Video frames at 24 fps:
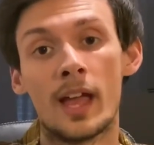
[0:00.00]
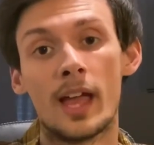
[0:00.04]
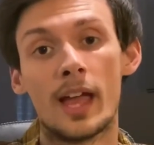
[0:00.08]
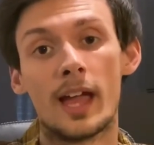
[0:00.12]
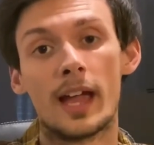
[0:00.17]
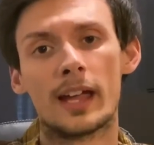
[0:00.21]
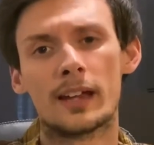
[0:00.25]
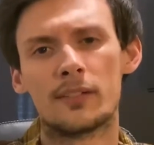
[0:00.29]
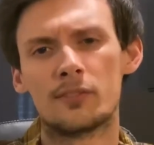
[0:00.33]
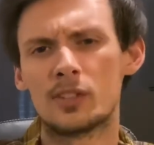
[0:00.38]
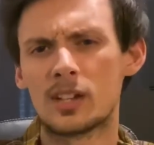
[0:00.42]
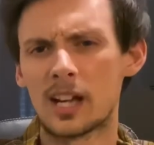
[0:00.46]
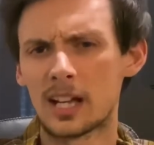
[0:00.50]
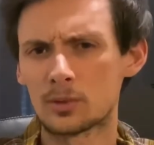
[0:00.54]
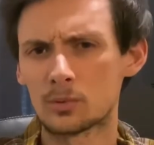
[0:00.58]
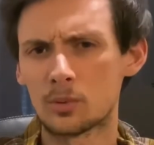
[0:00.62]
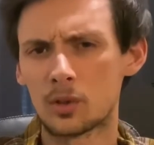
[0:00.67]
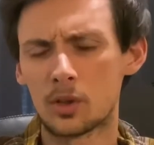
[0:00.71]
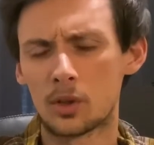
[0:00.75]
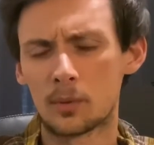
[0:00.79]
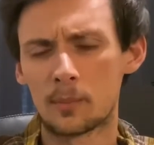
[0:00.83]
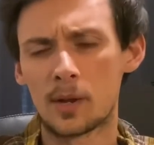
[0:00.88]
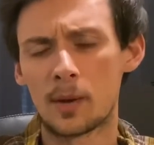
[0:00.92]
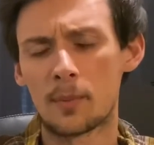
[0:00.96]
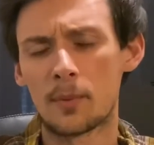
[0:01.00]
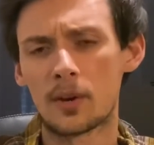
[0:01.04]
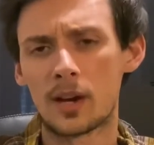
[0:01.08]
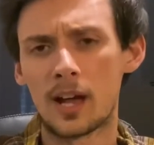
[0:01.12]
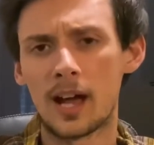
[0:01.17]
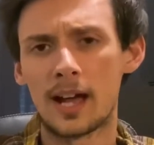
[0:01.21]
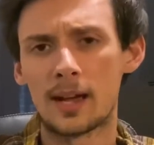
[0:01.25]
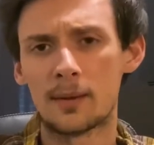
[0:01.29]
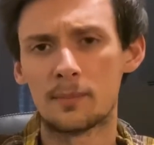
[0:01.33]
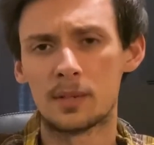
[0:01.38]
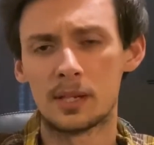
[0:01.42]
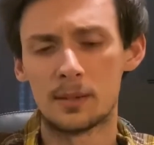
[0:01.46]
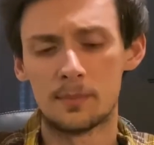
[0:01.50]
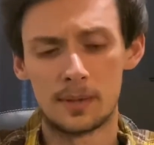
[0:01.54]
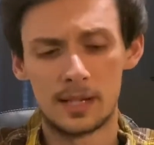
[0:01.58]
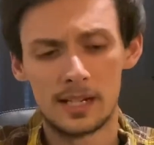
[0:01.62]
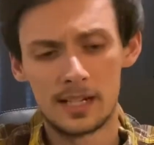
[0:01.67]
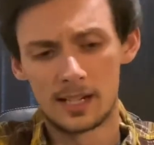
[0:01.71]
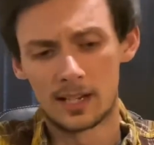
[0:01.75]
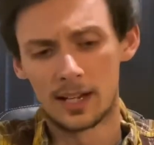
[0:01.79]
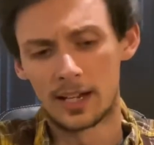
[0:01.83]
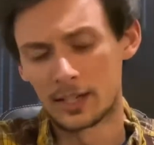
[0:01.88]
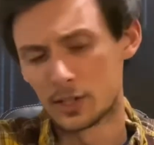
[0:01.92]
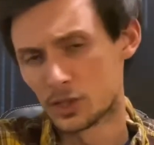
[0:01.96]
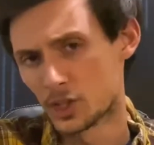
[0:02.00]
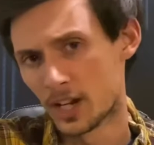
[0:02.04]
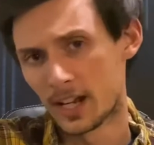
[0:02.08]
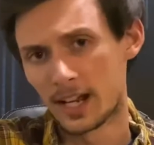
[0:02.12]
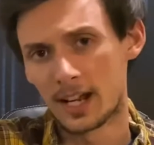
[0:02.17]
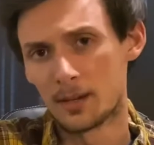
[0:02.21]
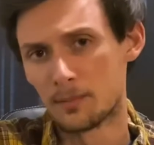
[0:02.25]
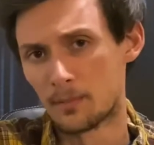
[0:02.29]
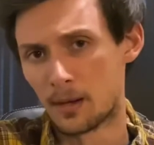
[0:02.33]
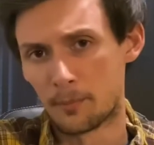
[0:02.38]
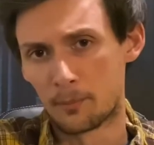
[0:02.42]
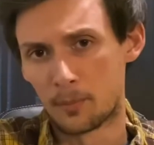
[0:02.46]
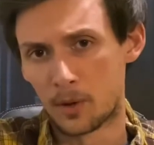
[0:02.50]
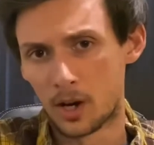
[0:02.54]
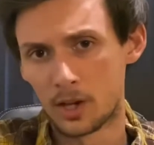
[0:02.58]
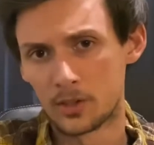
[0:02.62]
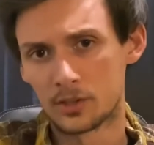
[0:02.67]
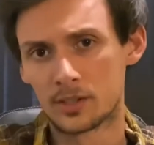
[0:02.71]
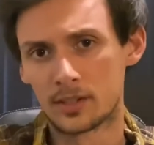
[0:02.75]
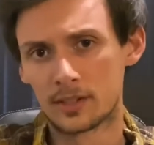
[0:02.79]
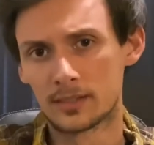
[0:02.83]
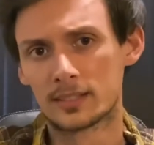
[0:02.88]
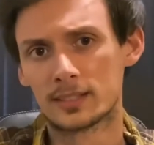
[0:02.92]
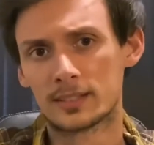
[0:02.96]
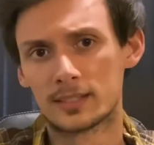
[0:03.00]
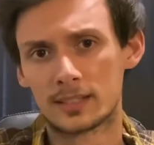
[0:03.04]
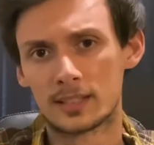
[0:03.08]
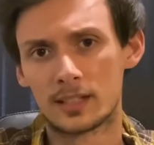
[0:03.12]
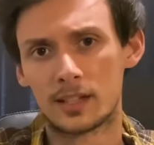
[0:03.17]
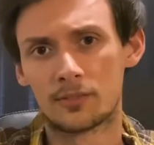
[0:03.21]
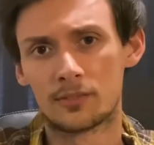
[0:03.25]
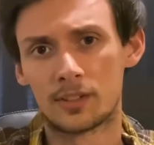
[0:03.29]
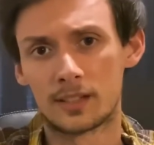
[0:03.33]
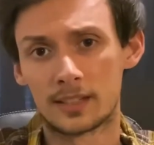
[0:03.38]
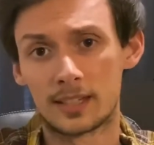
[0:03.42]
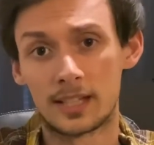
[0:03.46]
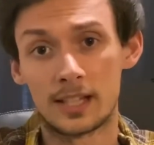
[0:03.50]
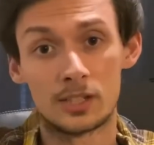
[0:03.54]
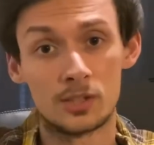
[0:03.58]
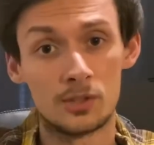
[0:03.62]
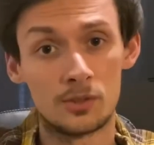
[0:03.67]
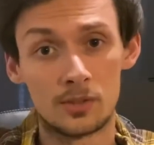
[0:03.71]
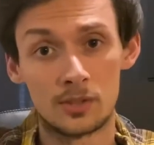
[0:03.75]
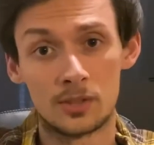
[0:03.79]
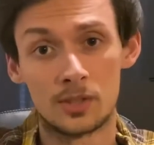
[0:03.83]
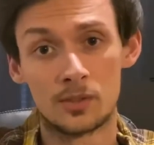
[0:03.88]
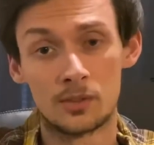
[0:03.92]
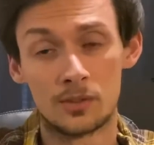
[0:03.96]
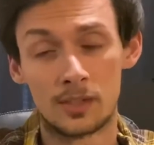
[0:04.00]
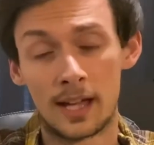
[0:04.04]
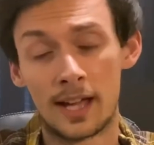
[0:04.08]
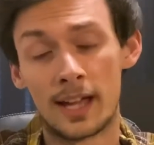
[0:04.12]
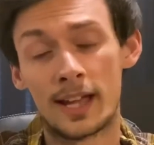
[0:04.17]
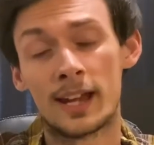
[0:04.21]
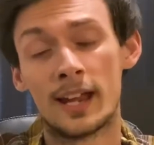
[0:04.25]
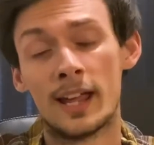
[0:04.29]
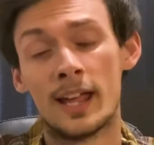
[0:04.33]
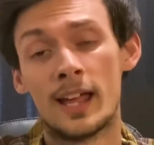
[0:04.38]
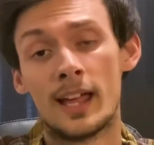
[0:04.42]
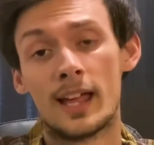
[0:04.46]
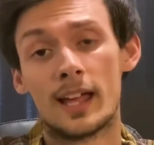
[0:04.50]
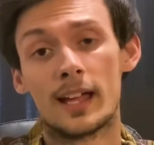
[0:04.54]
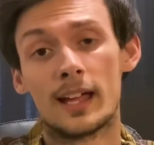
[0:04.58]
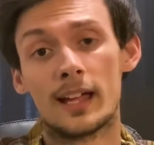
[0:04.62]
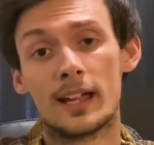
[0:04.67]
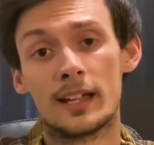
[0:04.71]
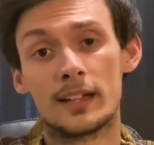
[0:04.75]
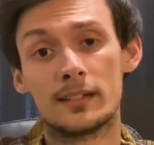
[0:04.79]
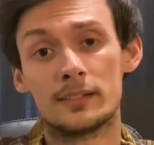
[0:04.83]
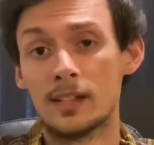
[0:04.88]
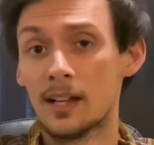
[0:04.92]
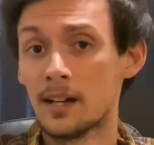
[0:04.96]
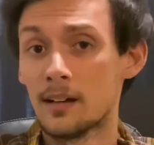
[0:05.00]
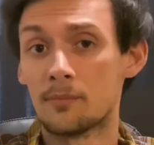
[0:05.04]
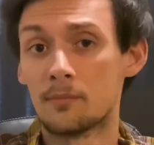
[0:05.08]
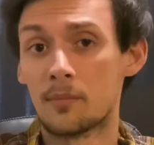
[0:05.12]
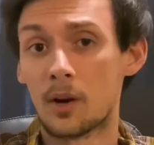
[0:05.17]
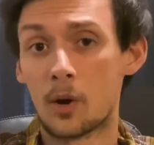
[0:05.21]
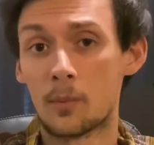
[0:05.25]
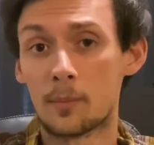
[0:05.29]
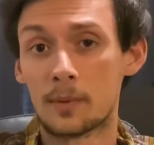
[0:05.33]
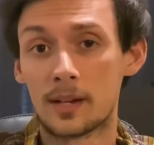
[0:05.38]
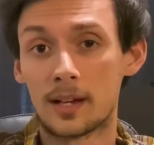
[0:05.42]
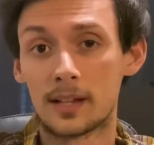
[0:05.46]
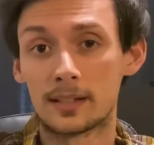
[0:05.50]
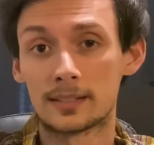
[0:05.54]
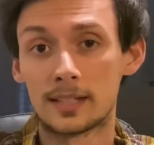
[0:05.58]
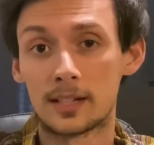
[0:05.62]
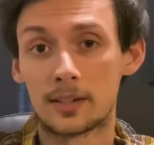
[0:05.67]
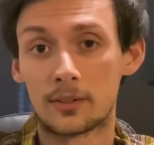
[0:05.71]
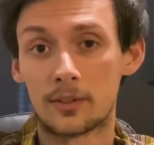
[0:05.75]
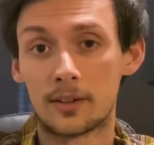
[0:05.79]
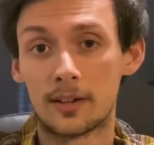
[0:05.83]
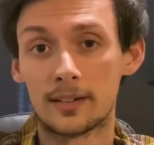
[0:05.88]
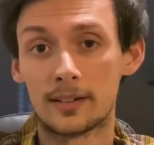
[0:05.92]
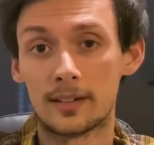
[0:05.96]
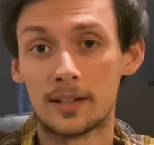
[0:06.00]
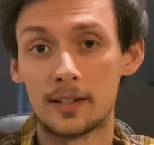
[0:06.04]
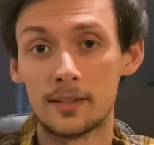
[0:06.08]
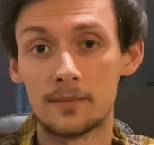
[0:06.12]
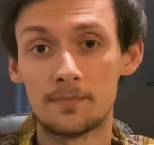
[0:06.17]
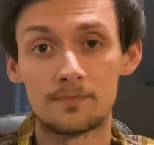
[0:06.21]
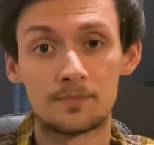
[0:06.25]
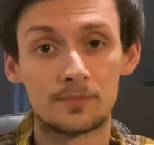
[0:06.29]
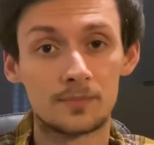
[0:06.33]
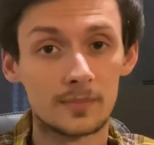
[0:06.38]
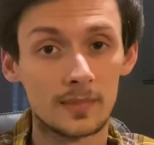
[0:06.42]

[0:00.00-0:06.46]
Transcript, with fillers: And if you guys want to look me up on I M D B to like check out my projects and stuff like that, you can do that. And yeah, hope you guys had a great day.